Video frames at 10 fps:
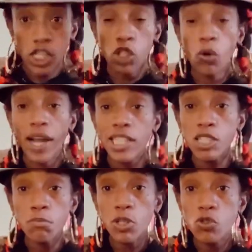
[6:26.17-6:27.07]

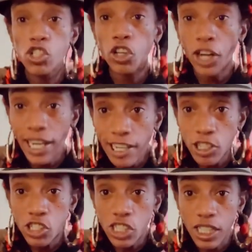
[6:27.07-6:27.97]
transmute your
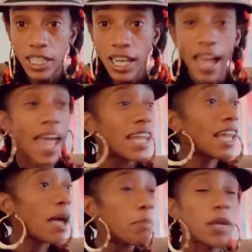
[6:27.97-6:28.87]
energy and
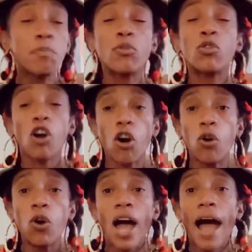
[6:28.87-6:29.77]
let people
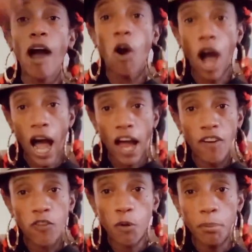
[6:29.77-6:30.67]
know how high
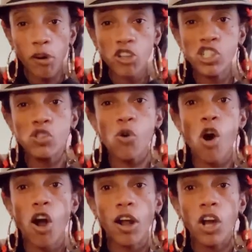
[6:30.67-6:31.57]
of a boss you
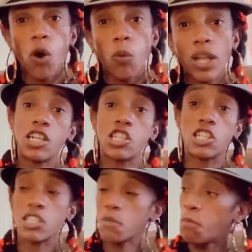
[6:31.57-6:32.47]
are will let your
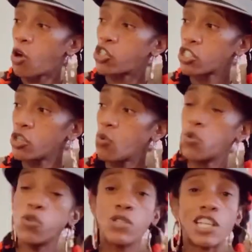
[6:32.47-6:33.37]
emotional
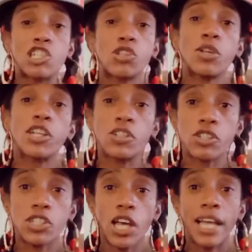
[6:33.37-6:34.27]
wounds and
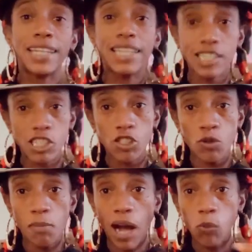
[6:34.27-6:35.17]
triggers get to you
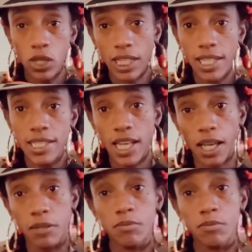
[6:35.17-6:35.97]
by what they say.